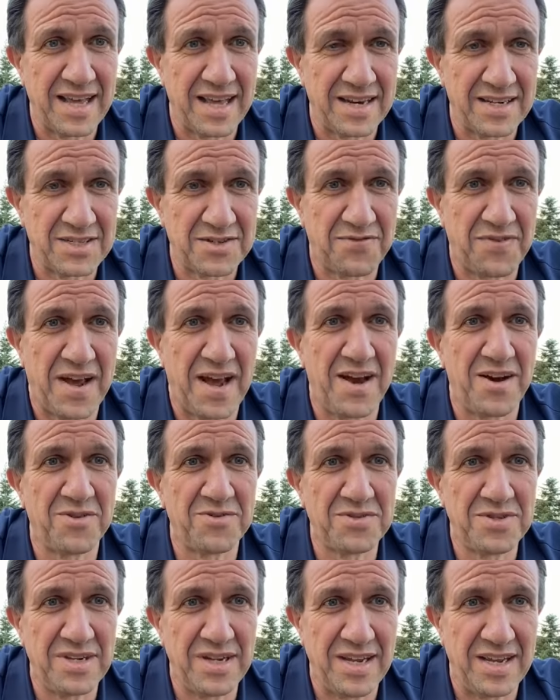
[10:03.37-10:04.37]
that is
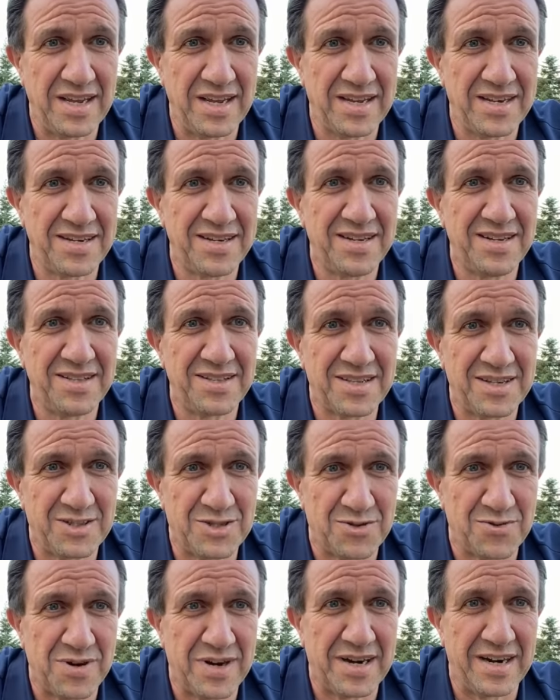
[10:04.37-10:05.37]
found in the
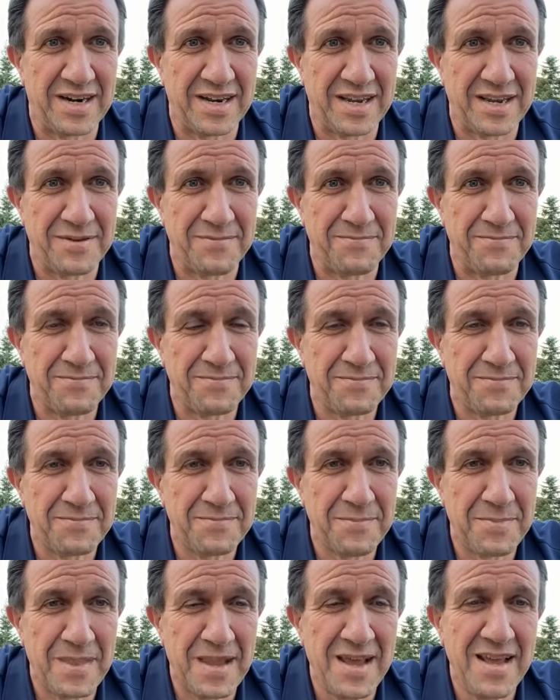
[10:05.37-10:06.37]
Trinity.
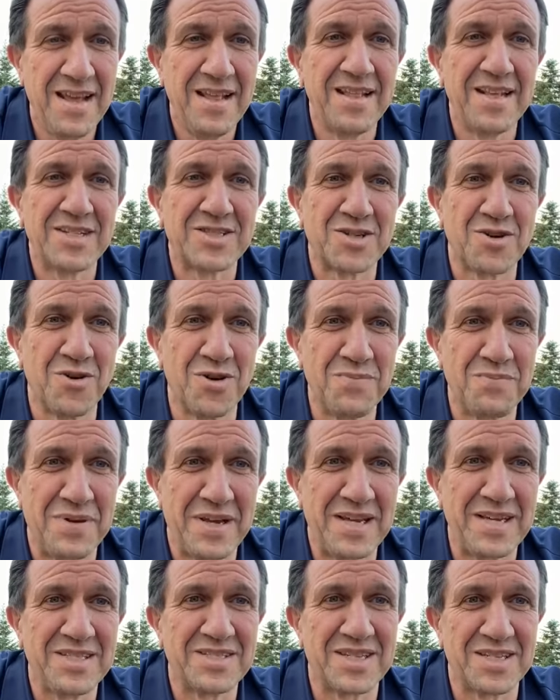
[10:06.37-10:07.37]
Let's go in
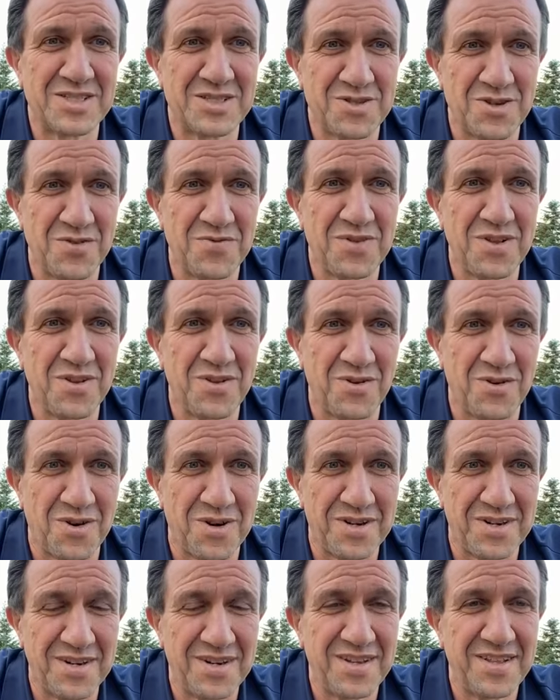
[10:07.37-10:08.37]
peace. Let's serve the
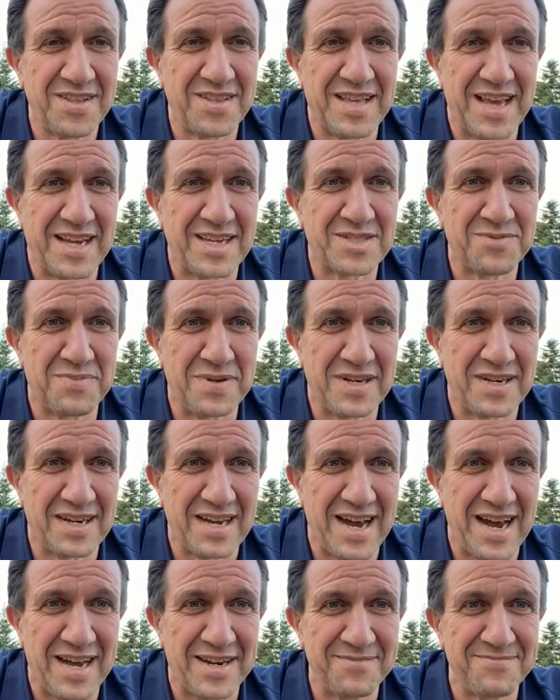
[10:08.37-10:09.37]
Lord. Thanks be to
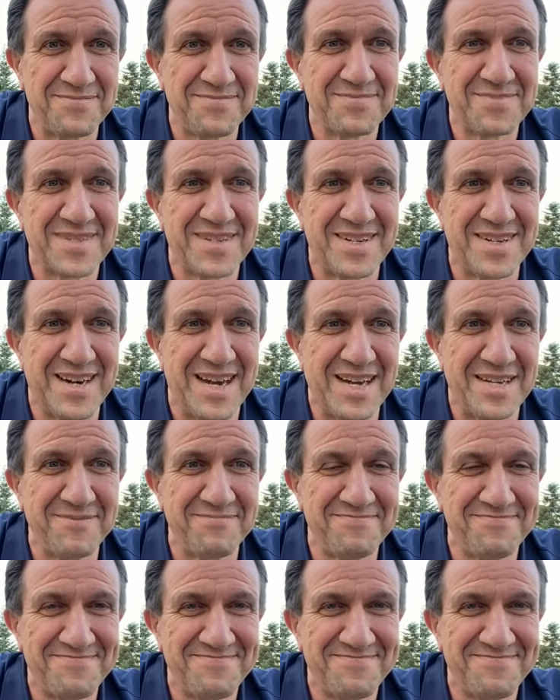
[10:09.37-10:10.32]
God. Good night.